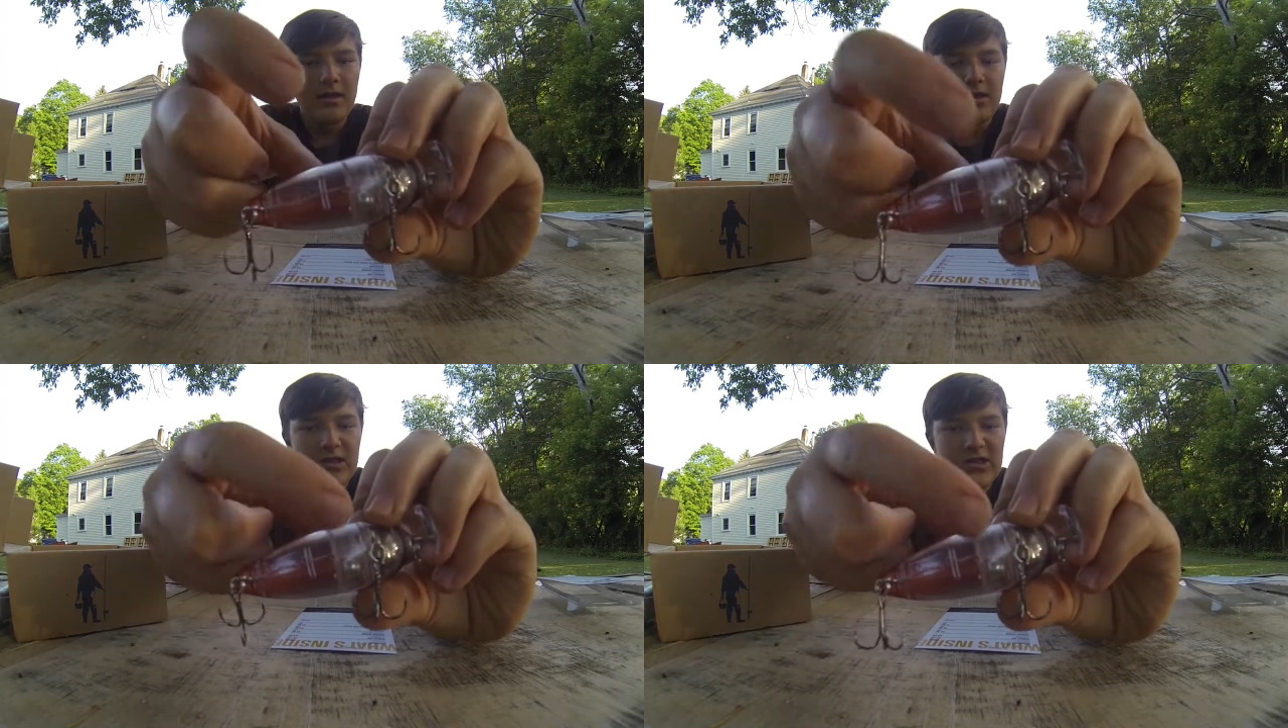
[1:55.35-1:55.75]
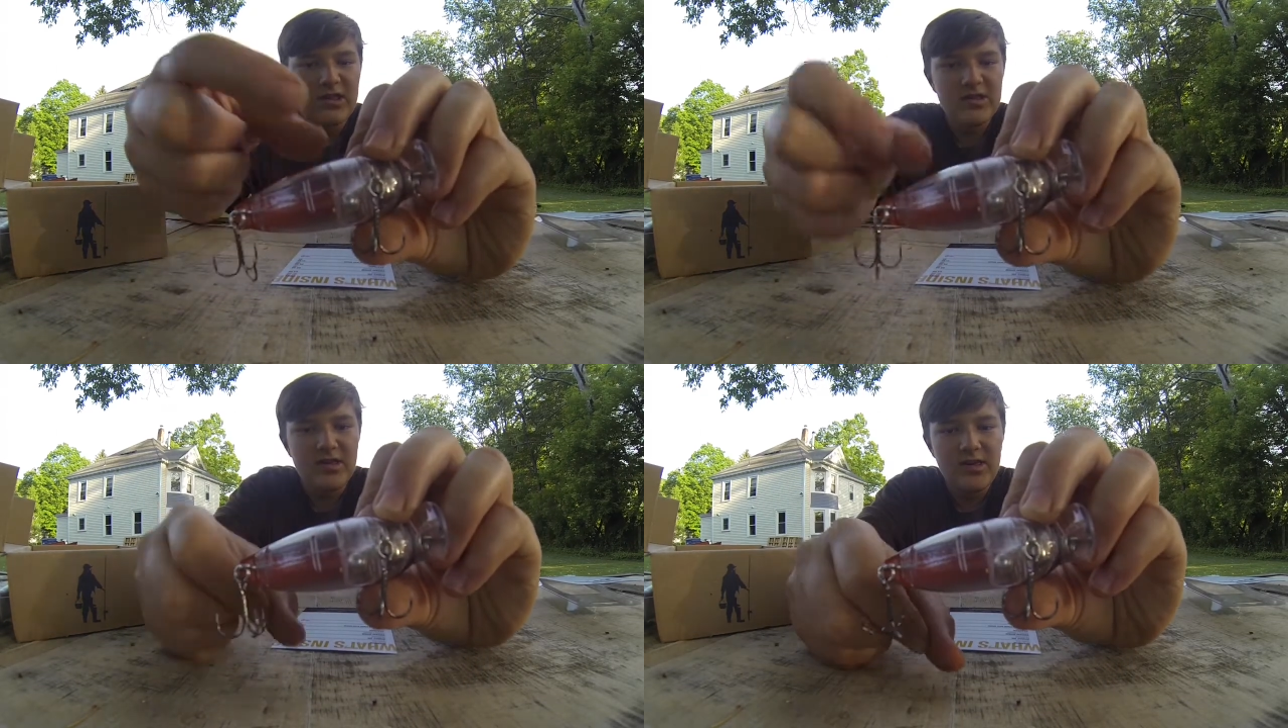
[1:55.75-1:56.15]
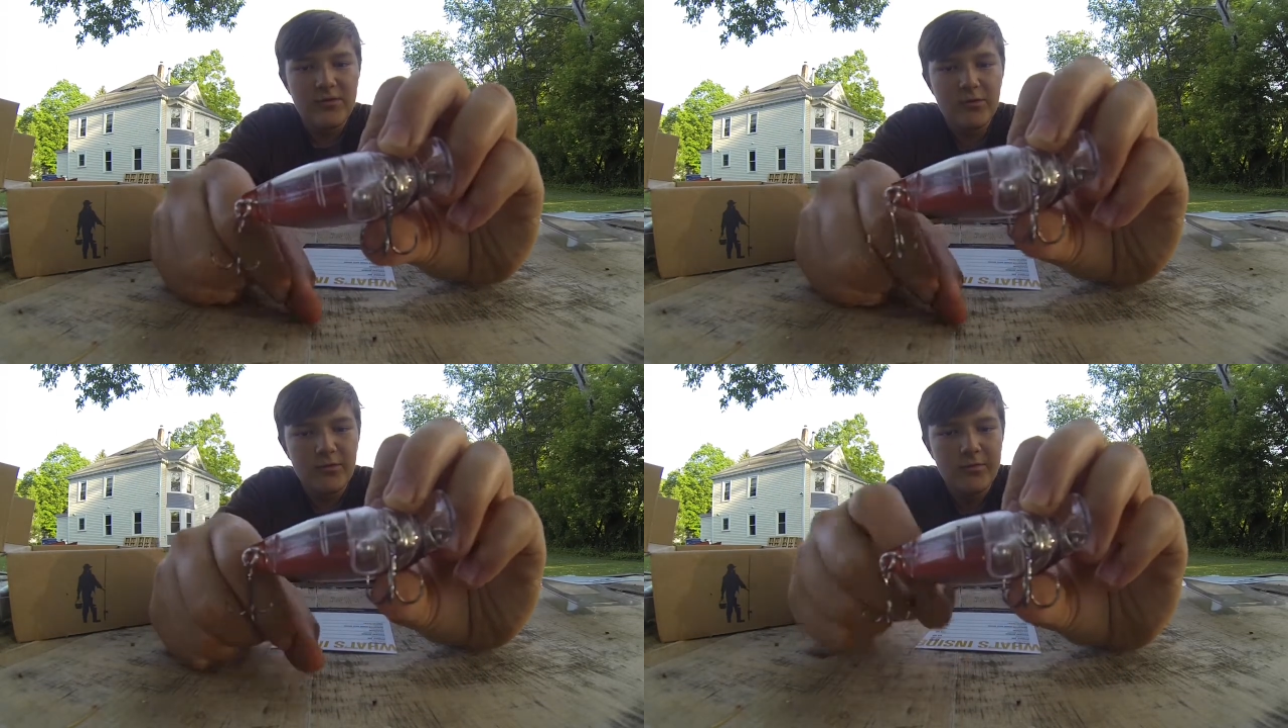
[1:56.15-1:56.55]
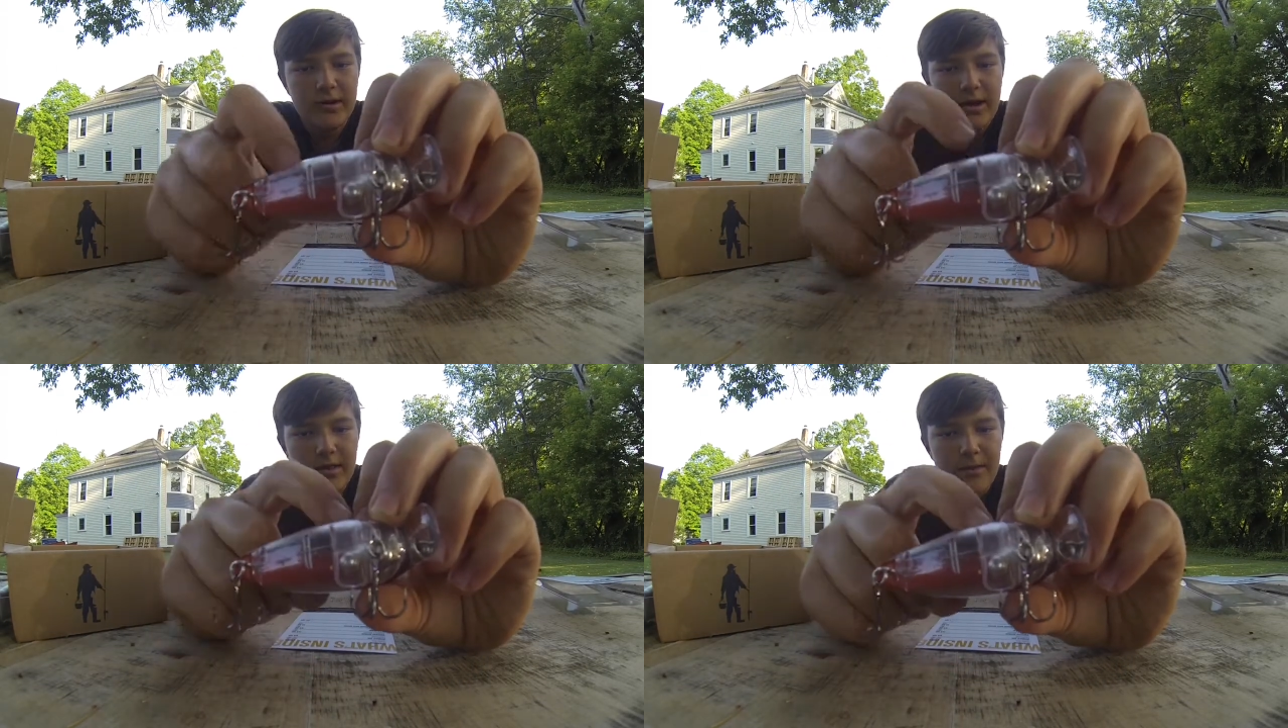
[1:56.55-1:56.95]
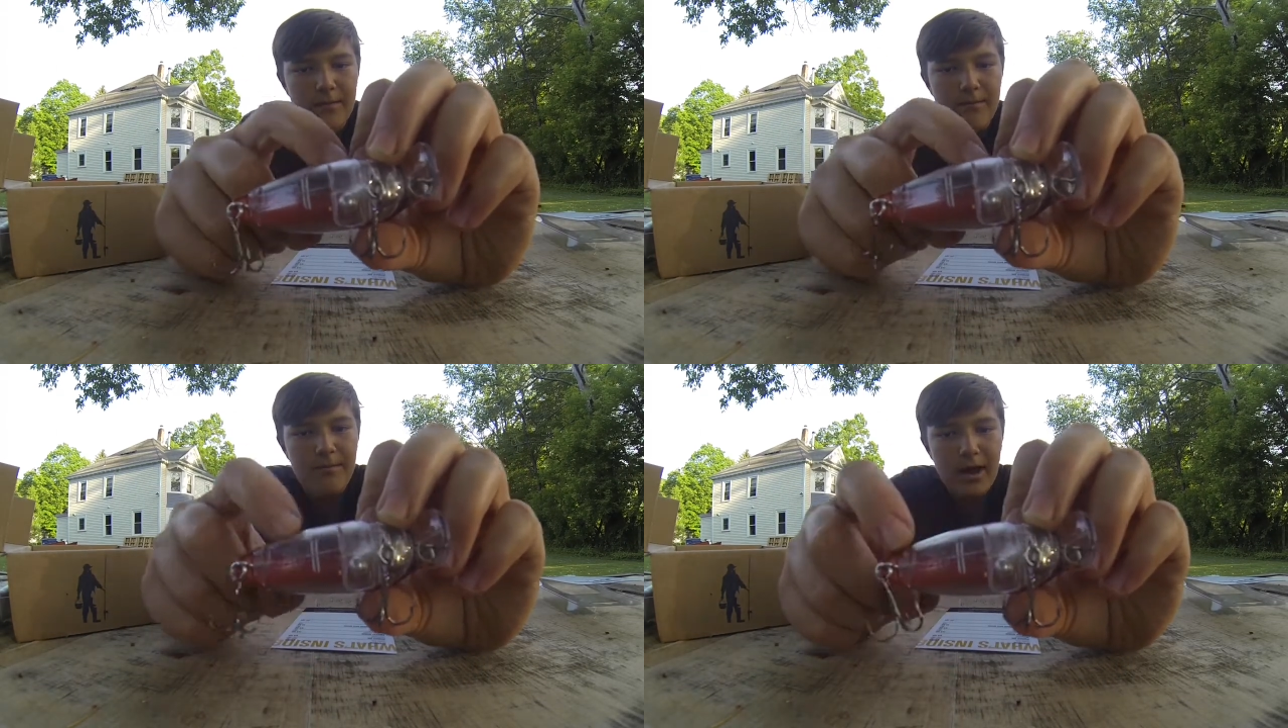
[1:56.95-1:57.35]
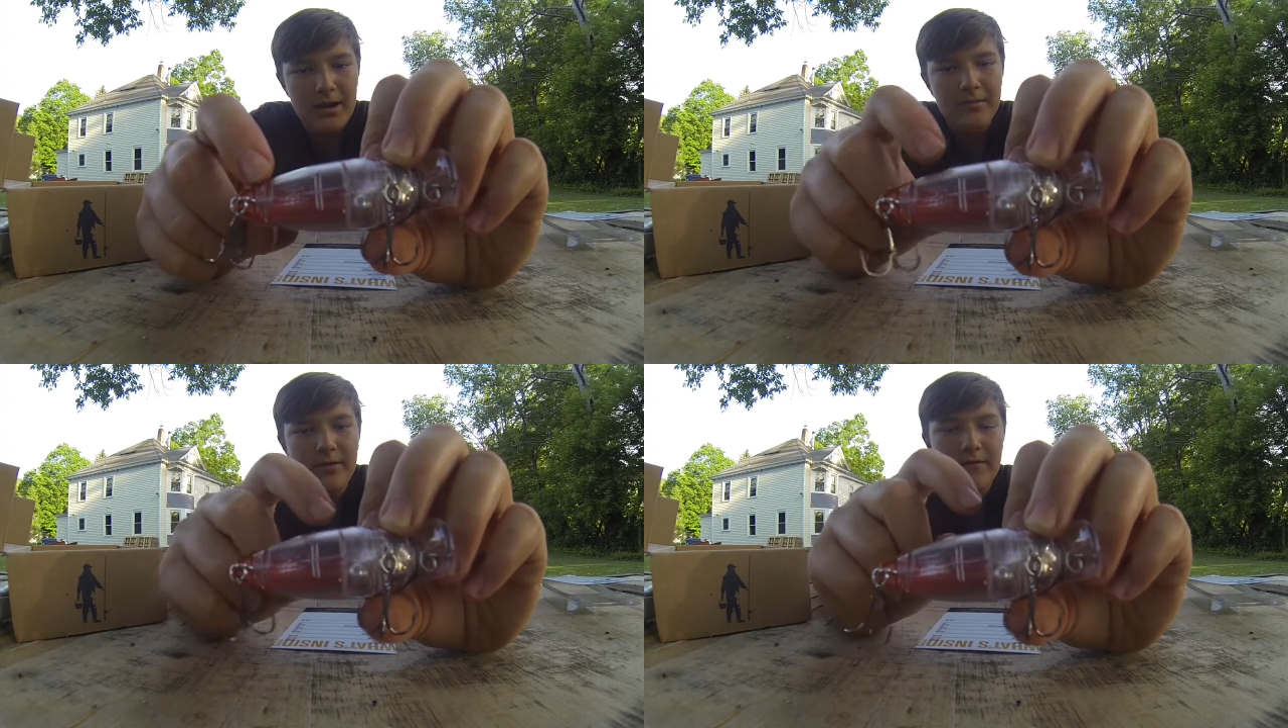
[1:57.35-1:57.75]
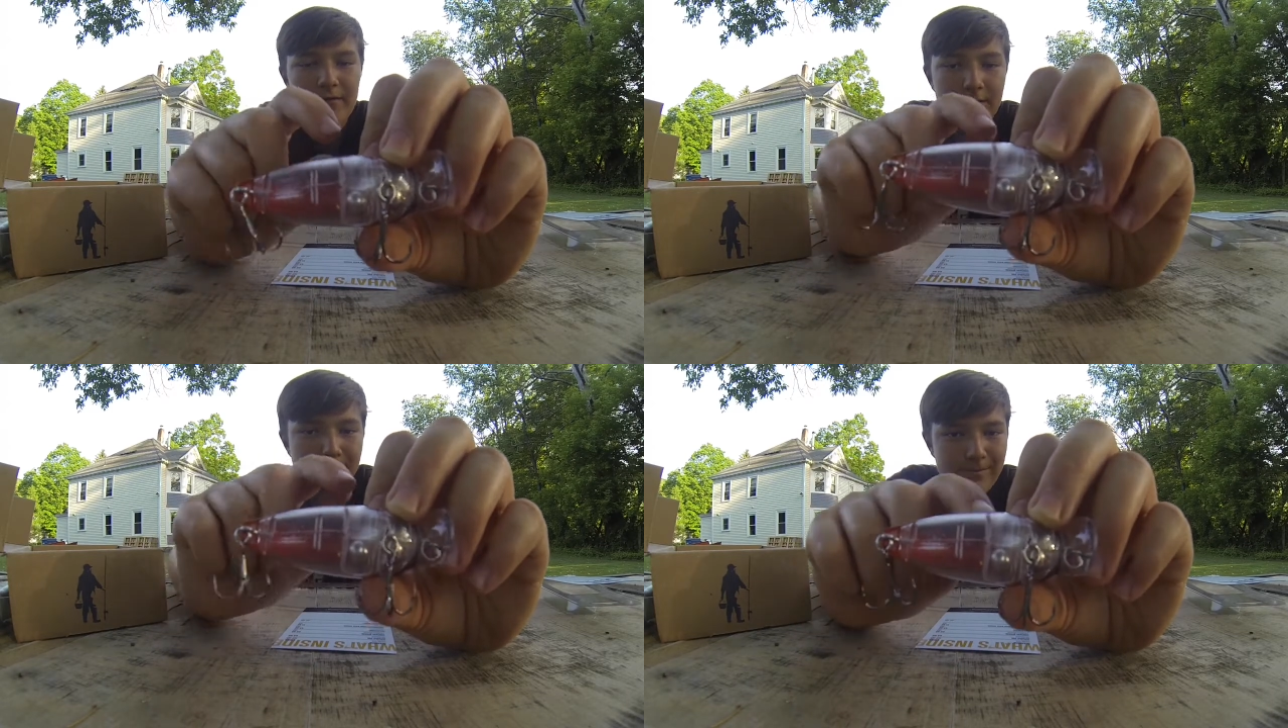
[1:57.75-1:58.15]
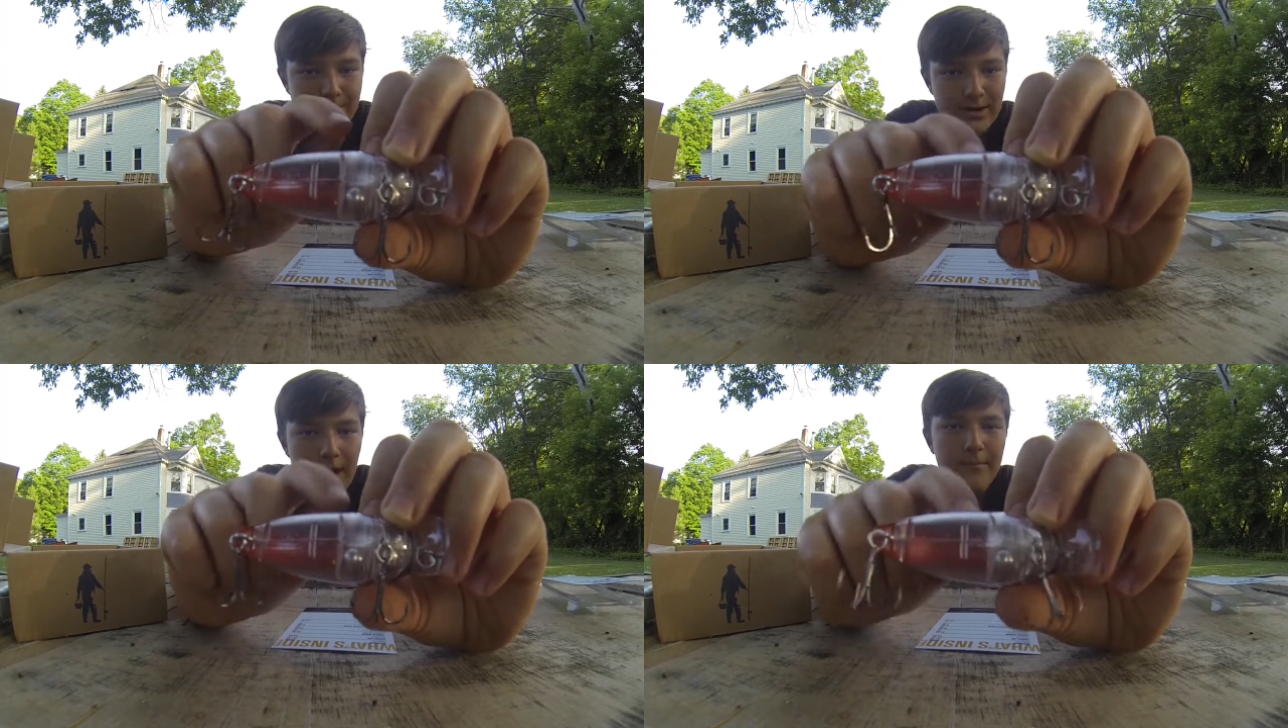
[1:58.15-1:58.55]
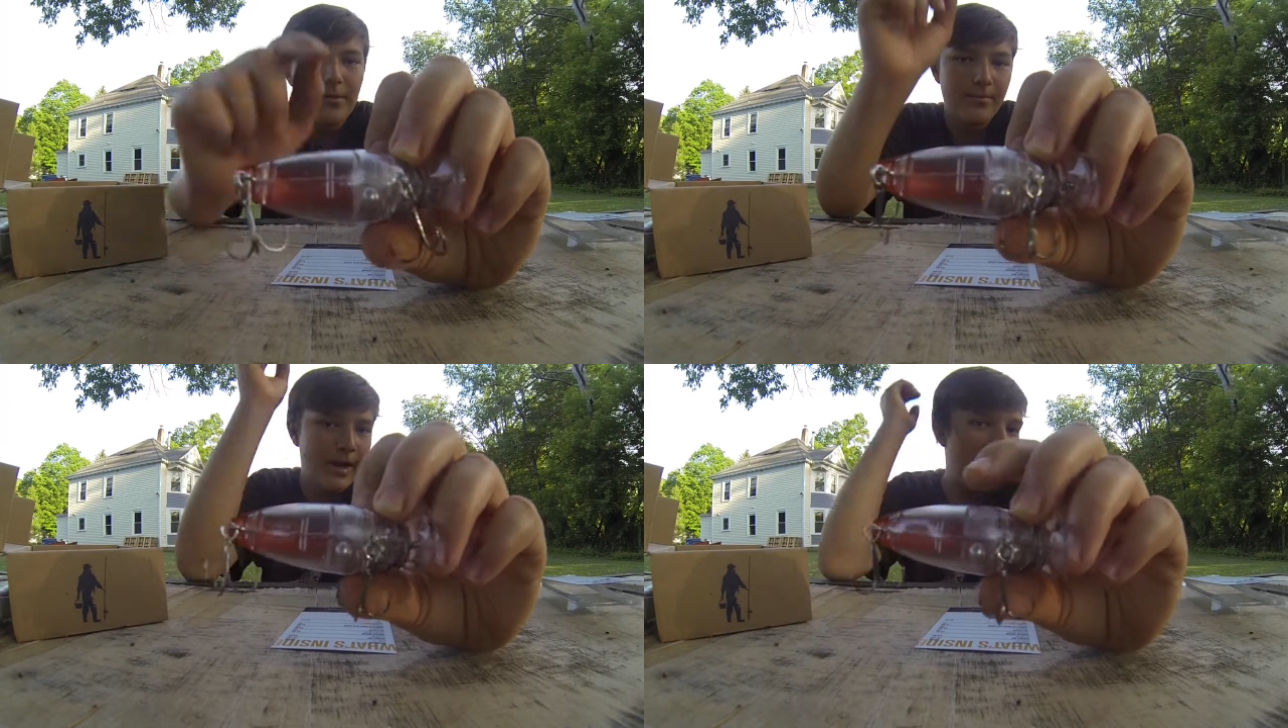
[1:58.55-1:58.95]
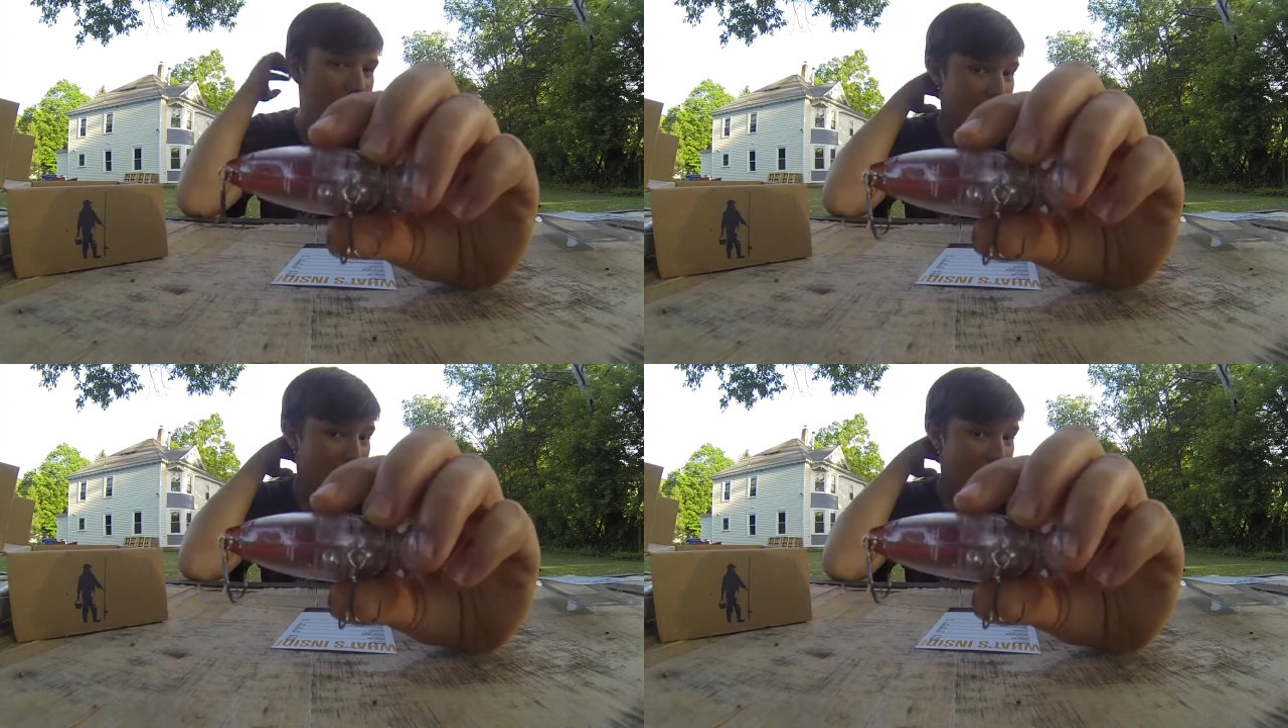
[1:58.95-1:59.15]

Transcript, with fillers: It's, it's see-through, but on the bottom of the top of the back is